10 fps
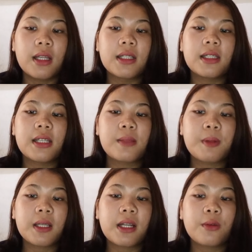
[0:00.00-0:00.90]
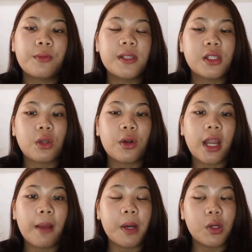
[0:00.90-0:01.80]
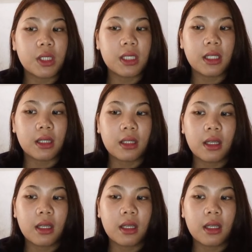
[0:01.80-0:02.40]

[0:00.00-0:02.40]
The speaker feels sorry about it.